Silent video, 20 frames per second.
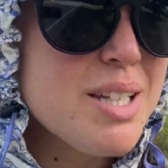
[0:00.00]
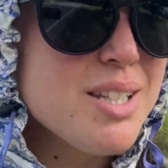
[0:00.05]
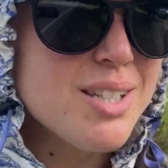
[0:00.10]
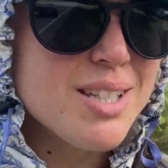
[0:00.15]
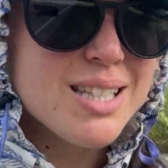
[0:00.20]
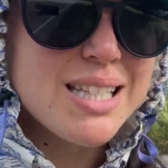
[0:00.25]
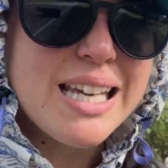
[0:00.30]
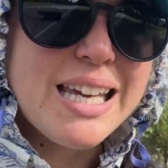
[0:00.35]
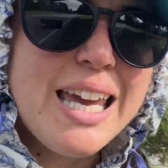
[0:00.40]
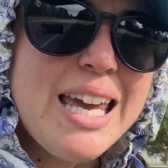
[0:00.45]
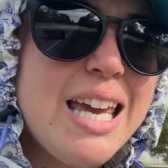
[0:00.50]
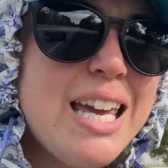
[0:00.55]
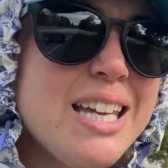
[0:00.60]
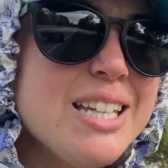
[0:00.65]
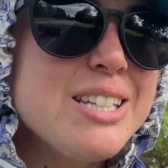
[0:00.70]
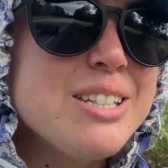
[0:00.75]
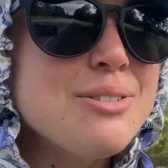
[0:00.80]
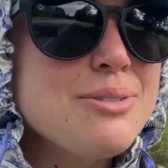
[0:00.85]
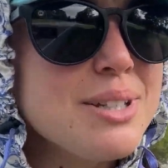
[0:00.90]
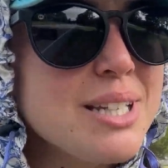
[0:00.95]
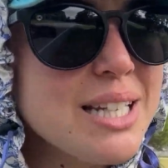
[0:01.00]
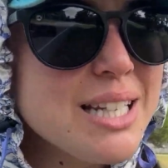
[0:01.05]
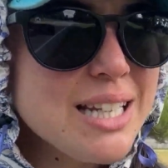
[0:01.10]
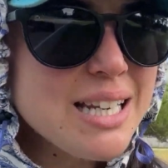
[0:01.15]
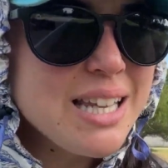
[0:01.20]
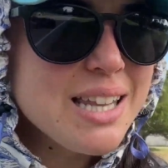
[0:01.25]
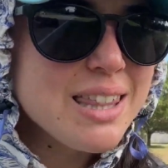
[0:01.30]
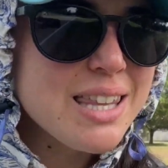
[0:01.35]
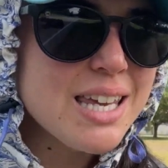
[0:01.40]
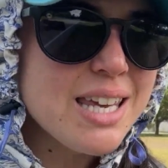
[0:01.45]
She's like, hey, do you need
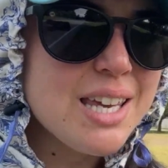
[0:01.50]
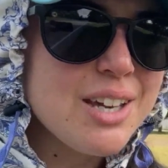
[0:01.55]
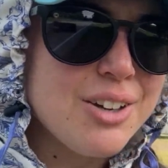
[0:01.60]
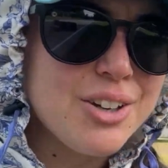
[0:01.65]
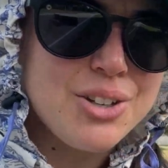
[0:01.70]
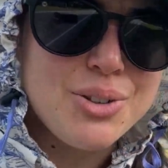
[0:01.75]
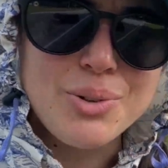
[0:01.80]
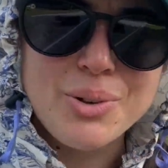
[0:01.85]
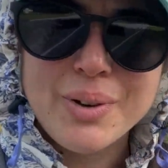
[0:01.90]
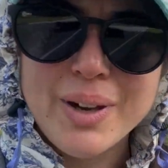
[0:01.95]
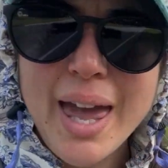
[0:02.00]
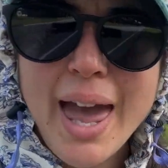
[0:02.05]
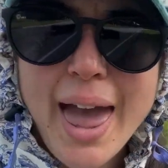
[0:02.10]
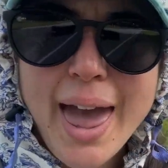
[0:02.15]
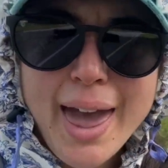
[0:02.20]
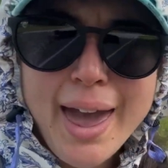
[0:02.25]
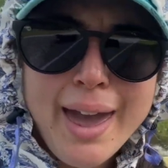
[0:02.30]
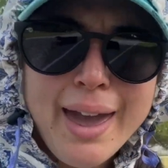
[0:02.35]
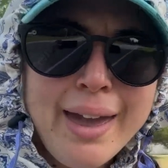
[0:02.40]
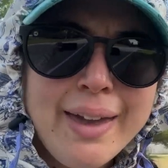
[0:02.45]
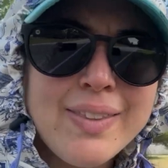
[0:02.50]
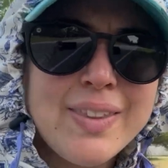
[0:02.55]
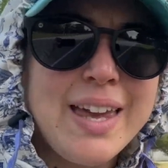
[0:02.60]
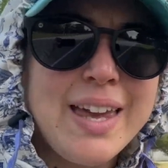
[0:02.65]
anything? Are you okay?